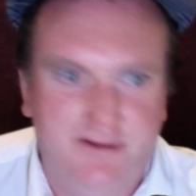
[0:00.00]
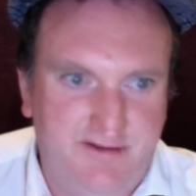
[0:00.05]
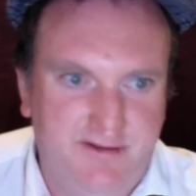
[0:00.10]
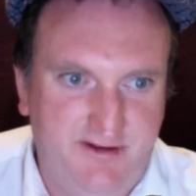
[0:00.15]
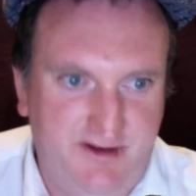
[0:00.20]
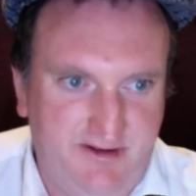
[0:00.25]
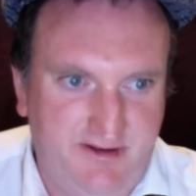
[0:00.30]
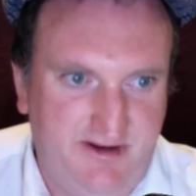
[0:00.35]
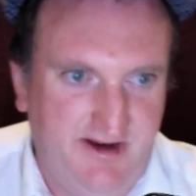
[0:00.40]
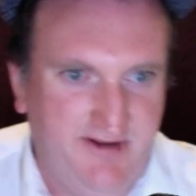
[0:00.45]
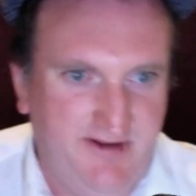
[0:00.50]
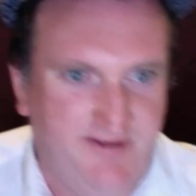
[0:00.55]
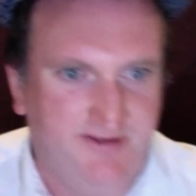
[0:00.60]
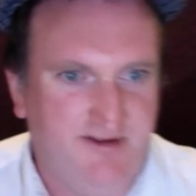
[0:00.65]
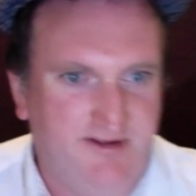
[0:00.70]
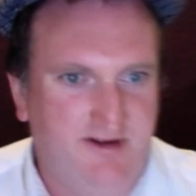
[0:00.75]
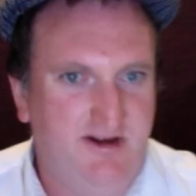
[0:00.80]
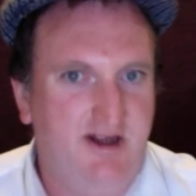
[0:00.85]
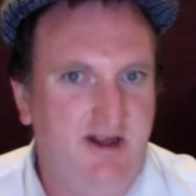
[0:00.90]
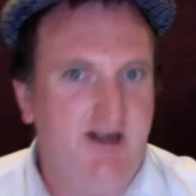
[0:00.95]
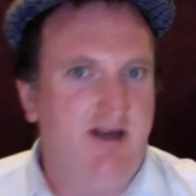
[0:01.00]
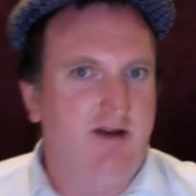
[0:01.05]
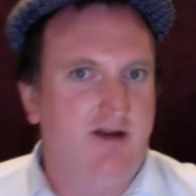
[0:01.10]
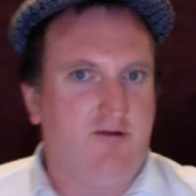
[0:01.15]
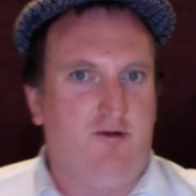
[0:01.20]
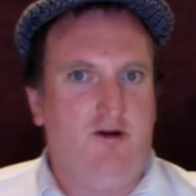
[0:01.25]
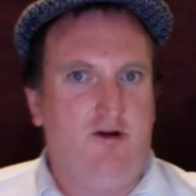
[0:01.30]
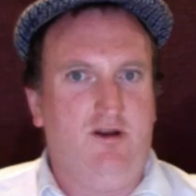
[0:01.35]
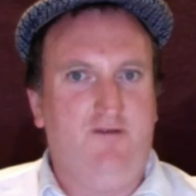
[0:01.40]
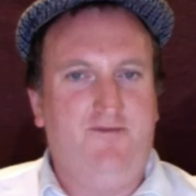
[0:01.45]
He tends to
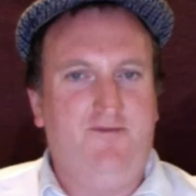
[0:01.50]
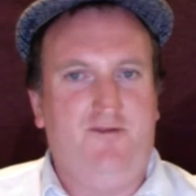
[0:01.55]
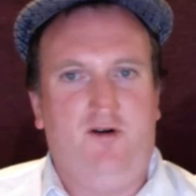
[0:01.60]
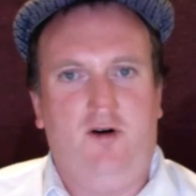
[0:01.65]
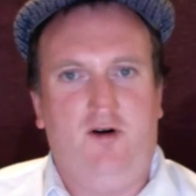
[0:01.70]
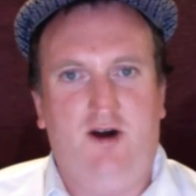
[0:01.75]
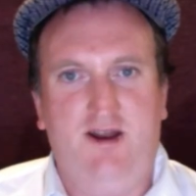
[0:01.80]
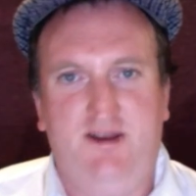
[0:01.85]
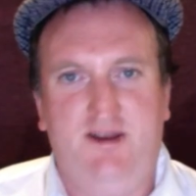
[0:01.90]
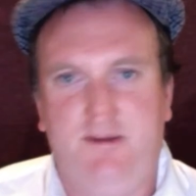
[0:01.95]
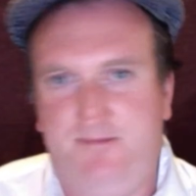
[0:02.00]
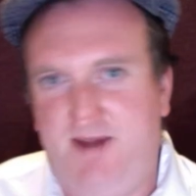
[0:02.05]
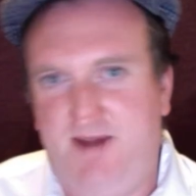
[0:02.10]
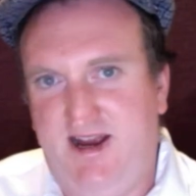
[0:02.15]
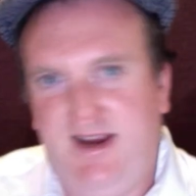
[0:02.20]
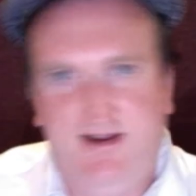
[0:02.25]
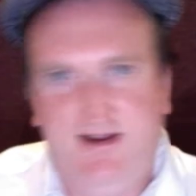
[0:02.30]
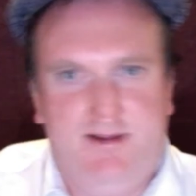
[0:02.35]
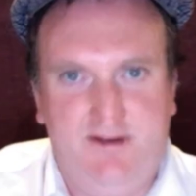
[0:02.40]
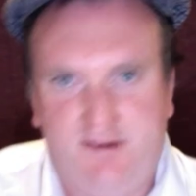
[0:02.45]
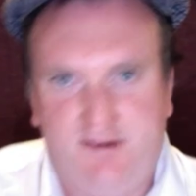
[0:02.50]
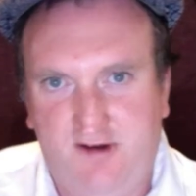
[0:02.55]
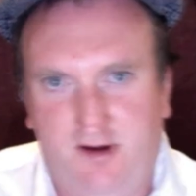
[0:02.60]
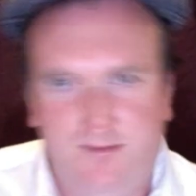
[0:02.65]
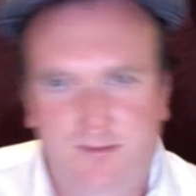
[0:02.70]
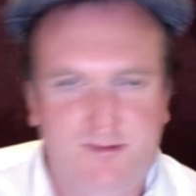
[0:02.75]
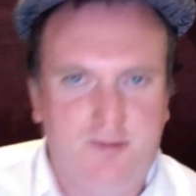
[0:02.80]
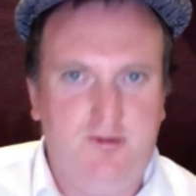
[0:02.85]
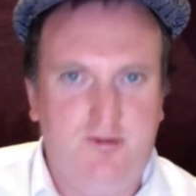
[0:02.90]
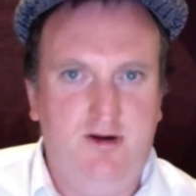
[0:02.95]
qualify at the back of the
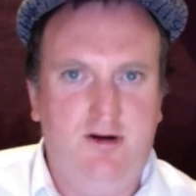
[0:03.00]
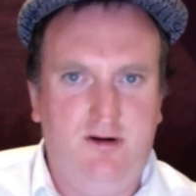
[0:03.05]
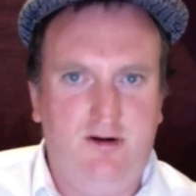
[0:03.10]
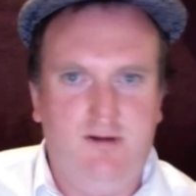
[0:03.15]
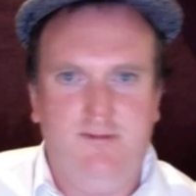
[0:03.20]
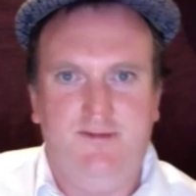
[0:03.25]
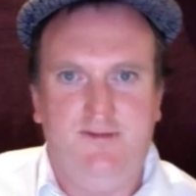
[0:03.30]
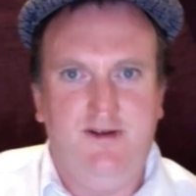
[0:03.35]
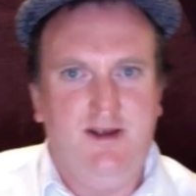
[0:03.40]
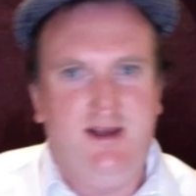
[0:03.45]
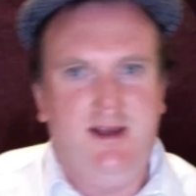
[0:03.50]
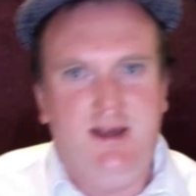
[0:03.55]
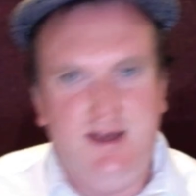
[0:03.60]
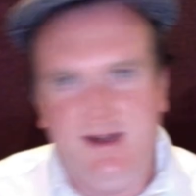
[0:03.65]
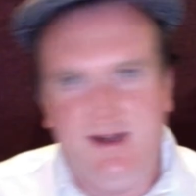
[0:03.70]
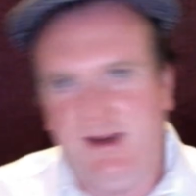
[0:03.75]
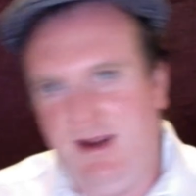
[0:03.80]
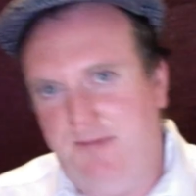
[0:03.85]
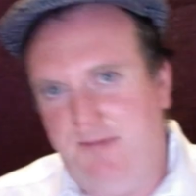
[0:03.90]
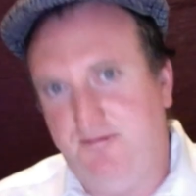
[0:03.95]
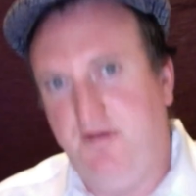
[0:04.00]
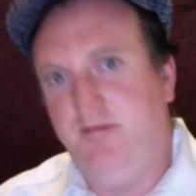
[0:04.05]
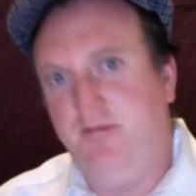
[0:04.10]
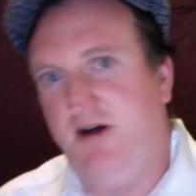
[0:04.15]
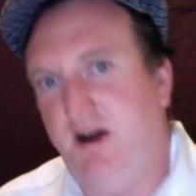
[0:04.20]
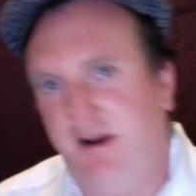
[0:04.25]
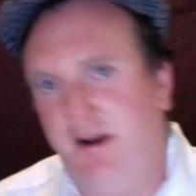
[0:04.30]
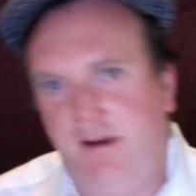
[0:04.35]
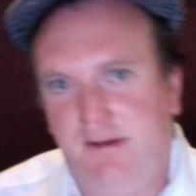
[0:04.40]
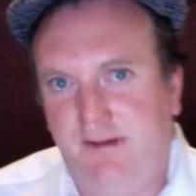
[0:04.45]
top 12, get
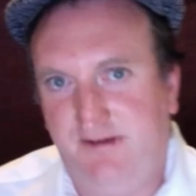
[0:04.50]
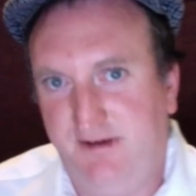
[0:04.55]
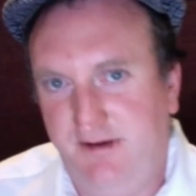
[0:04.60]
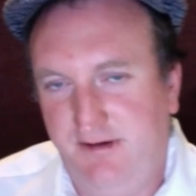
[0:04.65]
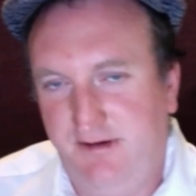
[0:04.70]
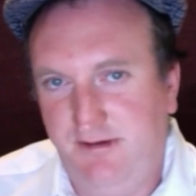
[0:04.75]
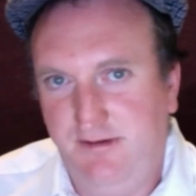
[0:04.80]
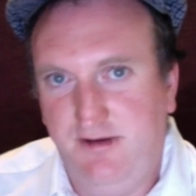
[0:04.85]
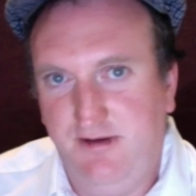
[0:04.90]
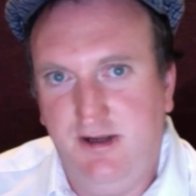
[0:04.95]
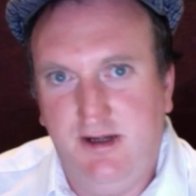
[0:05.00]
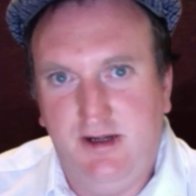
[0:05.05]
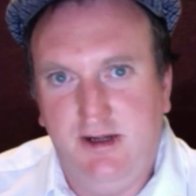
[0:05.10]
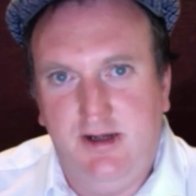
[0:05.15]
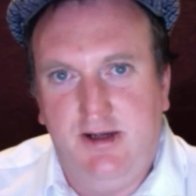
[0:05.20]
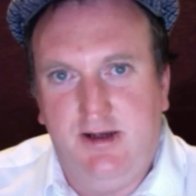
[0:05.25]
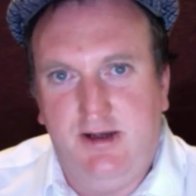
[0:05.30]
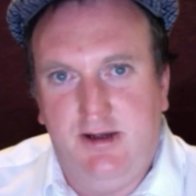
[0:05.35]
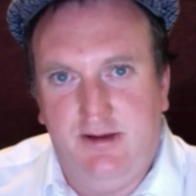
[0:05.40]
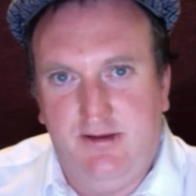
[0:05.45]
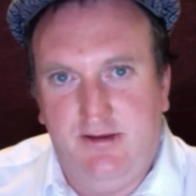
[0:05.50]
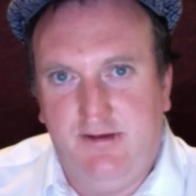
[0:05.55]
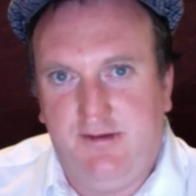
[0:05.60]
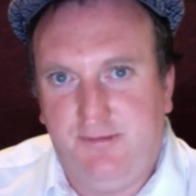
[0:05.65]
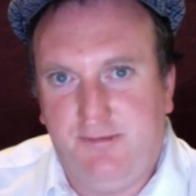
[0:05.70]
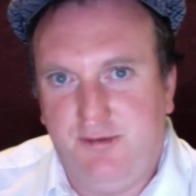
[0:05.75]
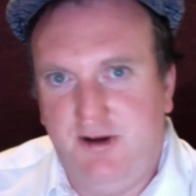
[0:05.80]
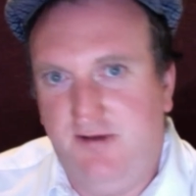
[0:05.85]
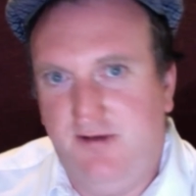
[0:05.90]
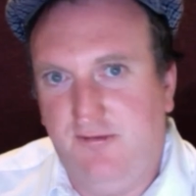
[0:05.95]
promoted to the
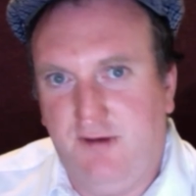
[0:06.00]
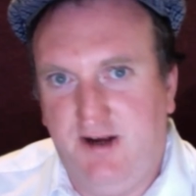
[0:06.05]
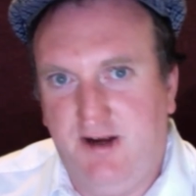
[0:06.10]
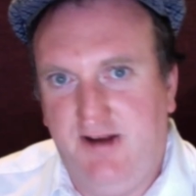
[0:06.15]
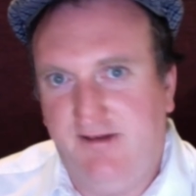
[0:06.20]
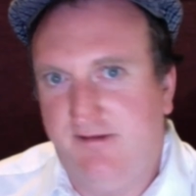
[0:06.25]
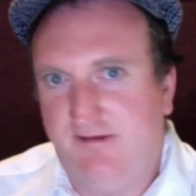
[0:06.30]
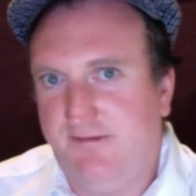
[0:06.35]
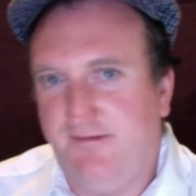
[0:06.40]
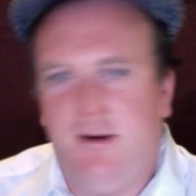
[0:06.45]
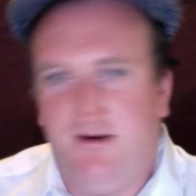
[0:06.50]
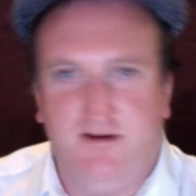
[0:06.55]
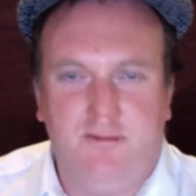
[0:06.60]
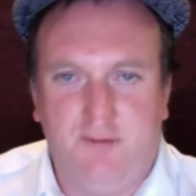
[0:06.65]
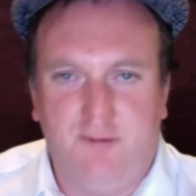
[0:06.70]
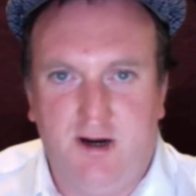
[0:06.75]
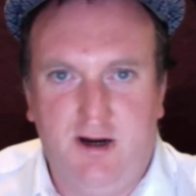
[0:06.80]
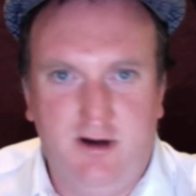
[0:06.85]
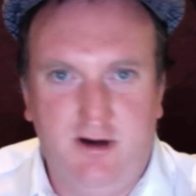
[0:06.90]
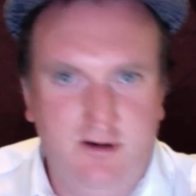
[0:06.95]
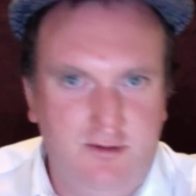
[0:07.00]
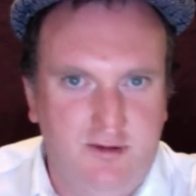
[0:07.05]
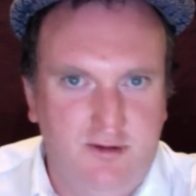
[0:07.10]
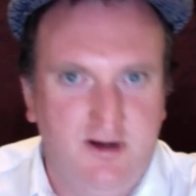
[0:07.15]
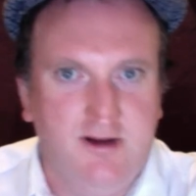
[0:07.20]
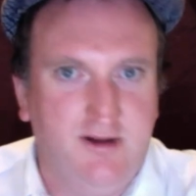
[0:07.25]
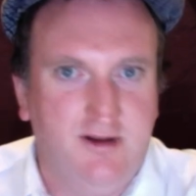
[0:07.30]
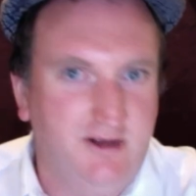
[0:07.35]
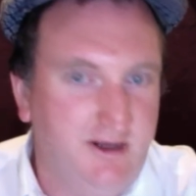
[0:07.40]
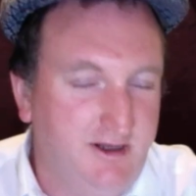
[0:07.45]
sprint race front
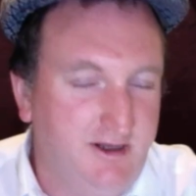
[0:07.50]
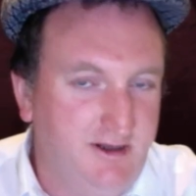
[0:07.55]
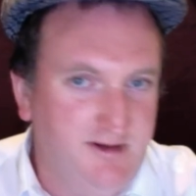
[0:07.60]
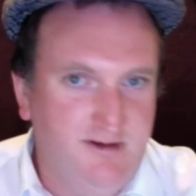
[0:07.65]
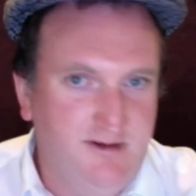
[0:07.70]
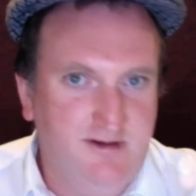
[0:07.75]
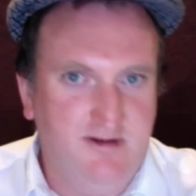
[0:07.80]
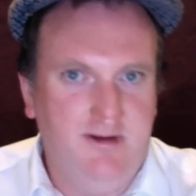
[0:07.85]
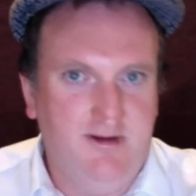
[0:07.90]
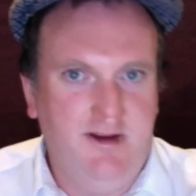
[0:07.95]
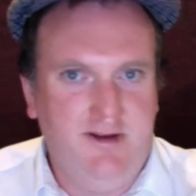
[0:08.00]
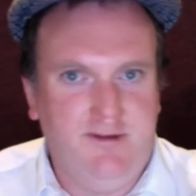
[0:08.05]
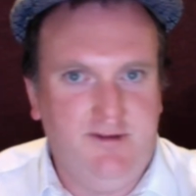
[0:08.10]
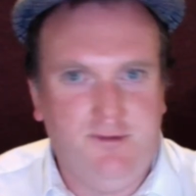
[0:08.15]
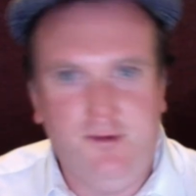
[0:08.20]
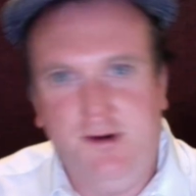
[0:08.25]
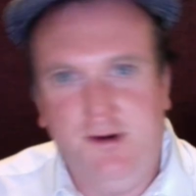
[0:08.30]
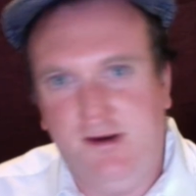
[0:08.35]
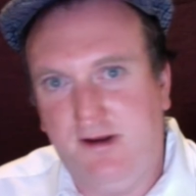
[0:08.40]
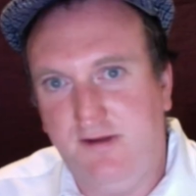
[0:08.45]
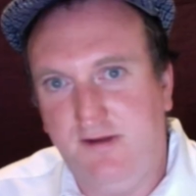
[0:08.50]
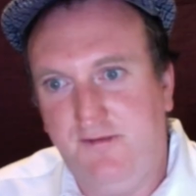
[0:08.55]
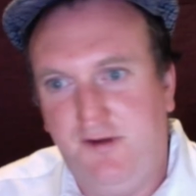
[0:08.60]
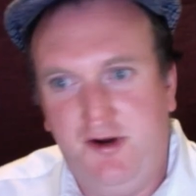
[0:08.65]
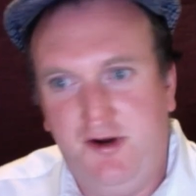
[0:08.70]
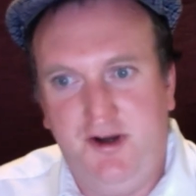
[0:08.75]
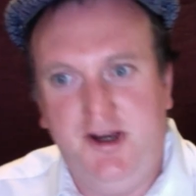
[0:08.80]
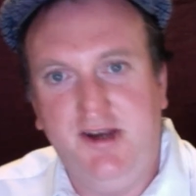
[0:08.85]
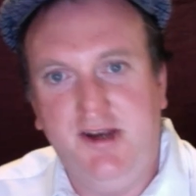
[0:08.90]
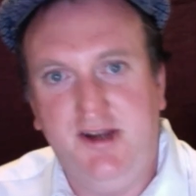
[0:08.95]
row, and he's good at
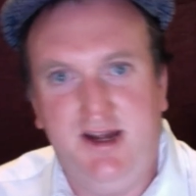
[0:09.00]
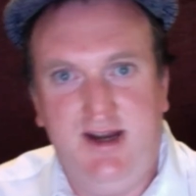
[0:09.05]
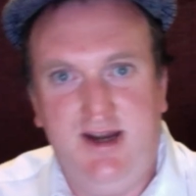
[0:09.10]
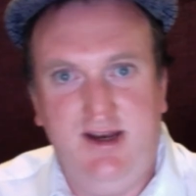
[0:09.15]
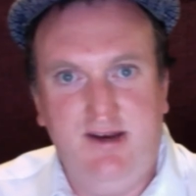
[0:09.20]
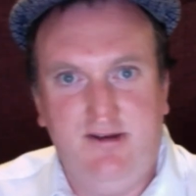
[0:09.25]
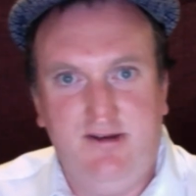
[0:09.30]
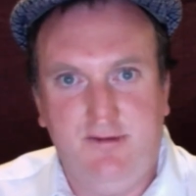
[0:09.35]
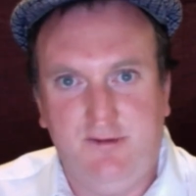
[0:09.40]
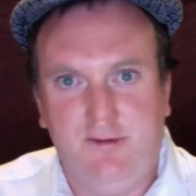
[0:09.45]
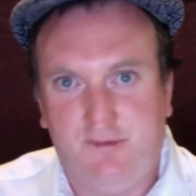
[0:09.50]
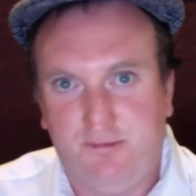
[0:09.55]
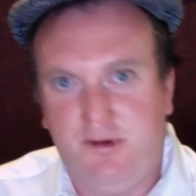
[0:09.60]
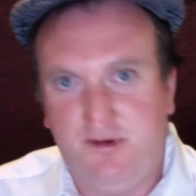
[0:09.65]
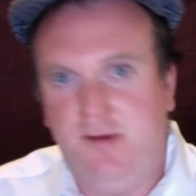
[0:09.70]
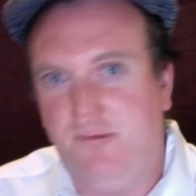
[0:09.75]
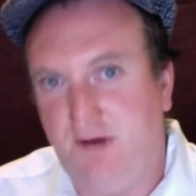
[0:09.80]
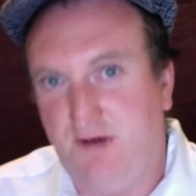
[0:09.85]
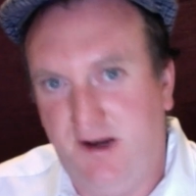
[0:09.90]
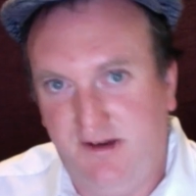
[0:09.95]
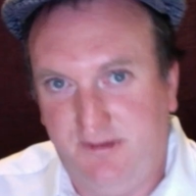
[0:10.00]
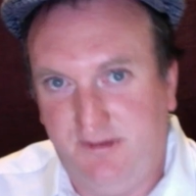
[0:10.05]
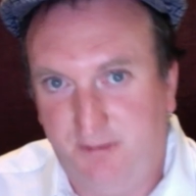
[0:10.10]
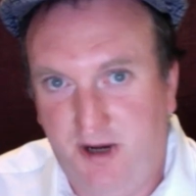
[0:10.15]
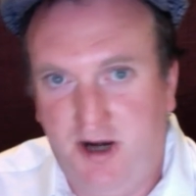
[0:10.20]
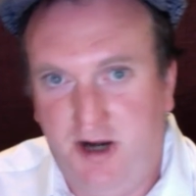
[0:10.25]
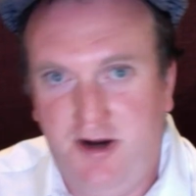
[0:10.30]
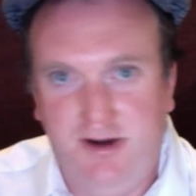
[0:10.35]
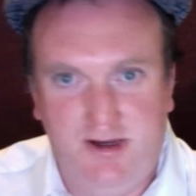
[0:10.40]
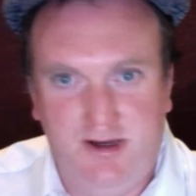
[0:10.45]
converting that into a sprint race
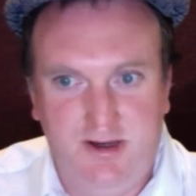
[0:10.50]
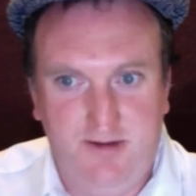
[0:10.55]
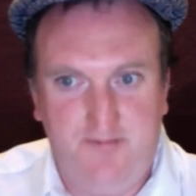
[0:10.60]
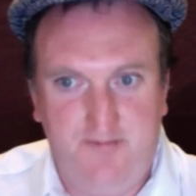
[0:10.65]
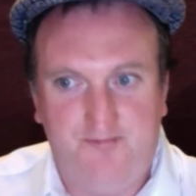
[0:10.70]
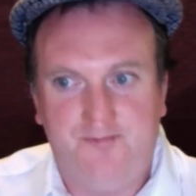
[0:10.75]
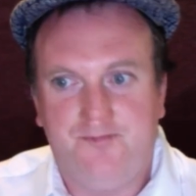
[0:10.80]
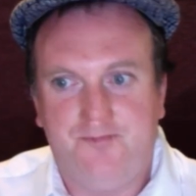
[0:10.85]
podium.